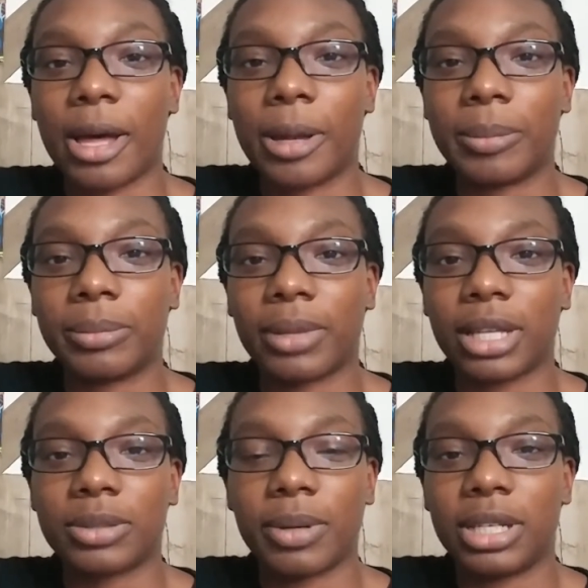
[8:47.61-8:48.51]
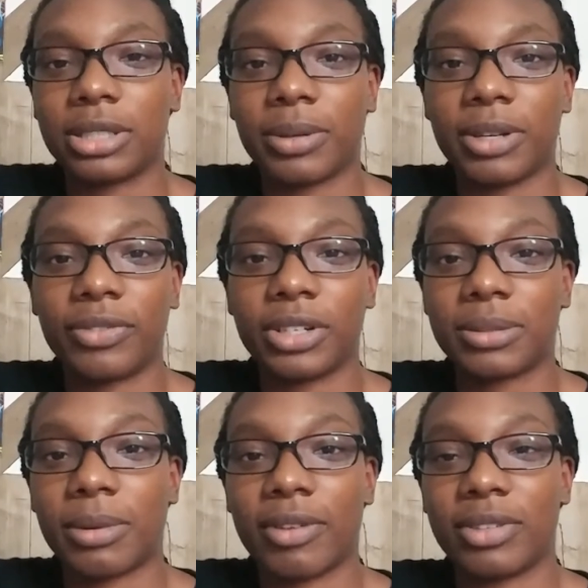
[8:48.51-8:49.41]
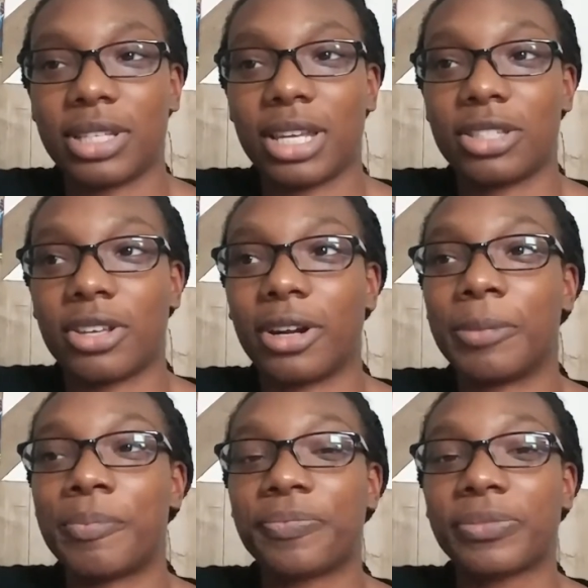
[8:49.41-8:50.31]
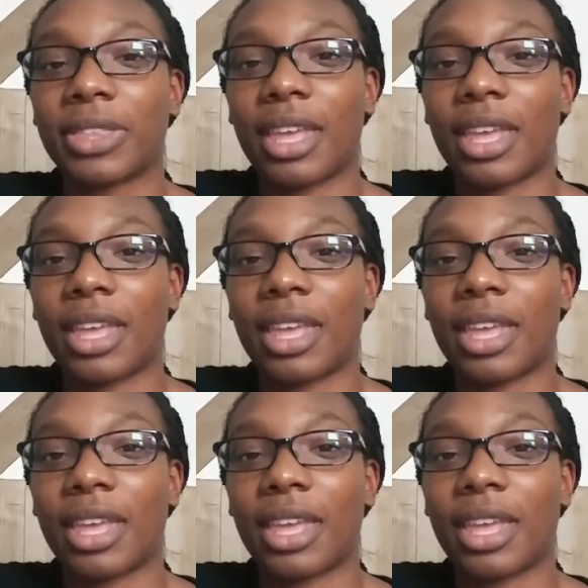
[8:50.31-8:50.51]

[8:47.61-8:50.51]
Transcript: um, like 20th, 21st, whatever the dates are.